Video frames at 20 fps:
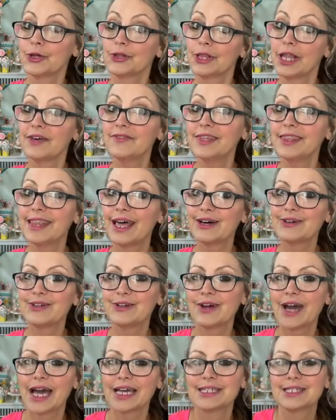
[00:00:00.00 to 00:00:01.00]
You're gonna love it
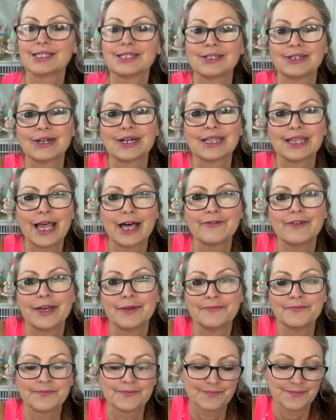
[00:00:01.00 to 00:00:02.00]
though, you guys. You're gonna
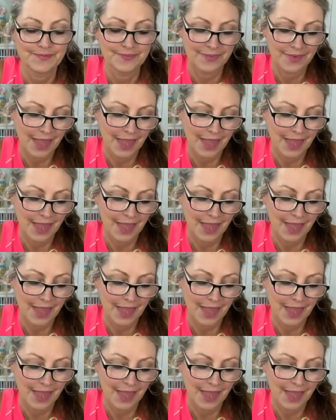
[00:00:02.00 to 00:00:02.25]
love it.